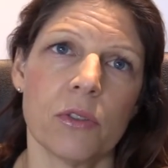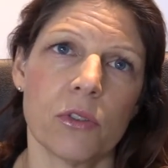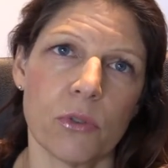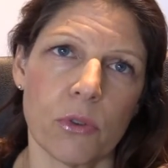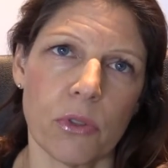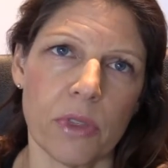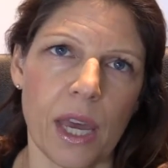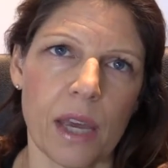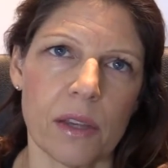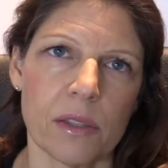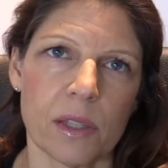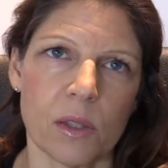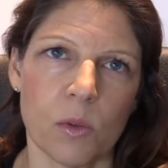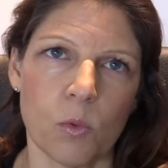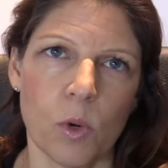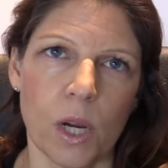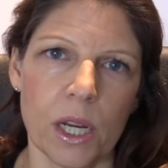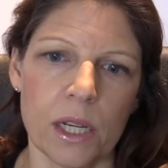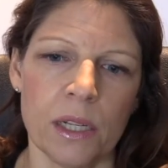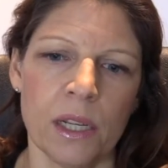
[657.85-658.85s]

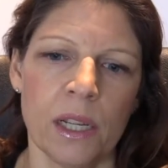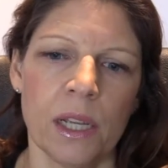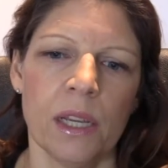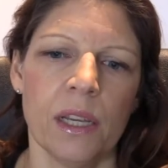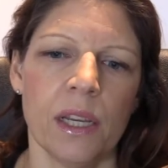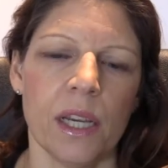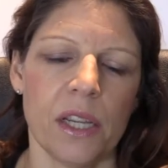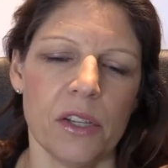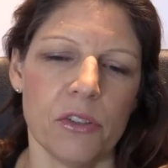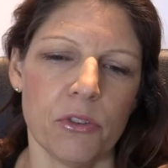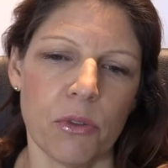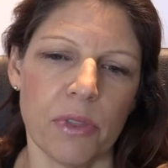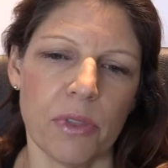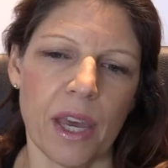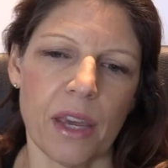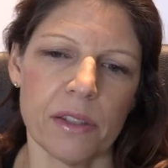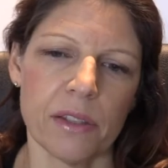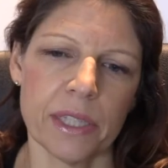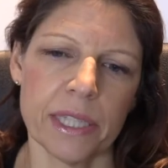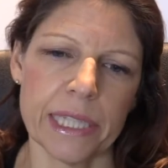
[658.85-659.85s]
2001 and
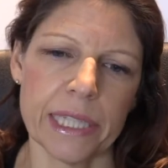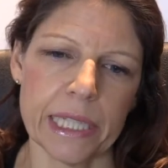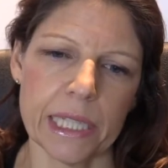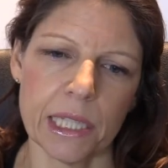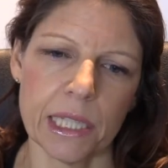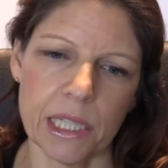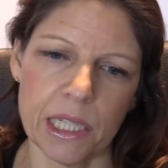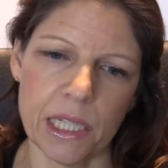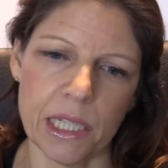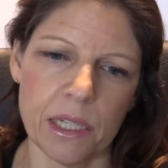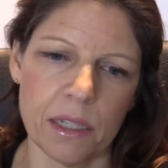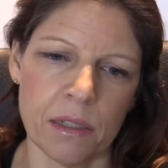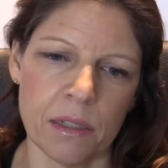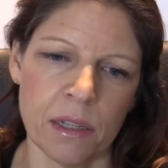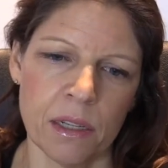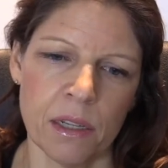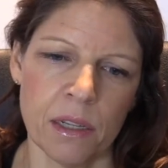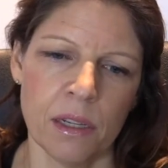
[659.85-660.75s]
2016.